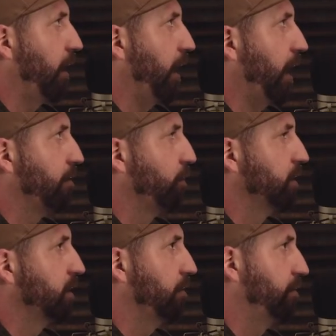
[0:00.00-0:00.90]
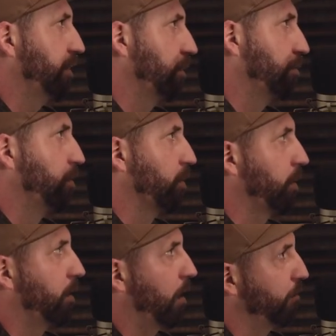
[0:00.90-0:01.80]
I have, once I feel more
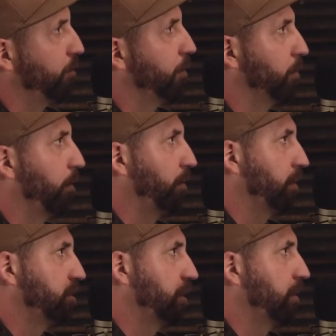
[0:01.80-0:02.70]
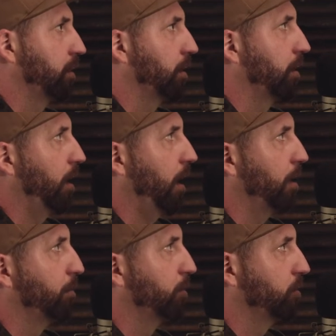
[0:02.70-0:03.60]
comfortable with a certain
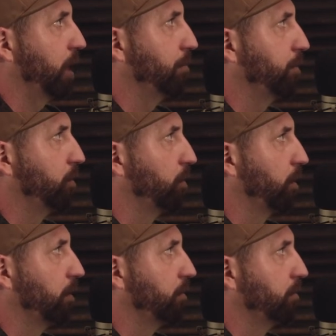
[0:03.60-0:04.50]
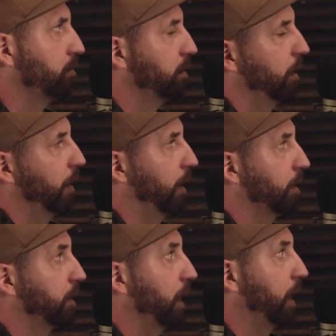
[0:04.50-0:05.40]
animal shape or I
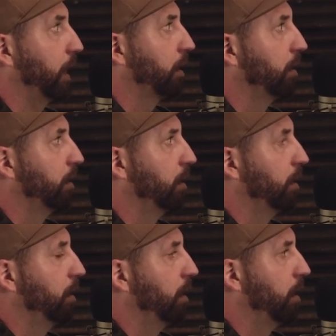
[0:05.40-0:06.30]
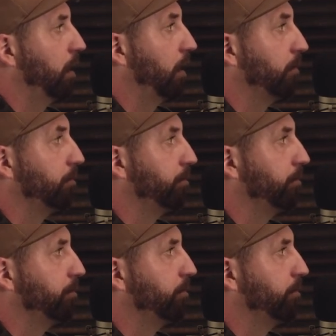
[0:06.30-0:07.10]
guess thing, um,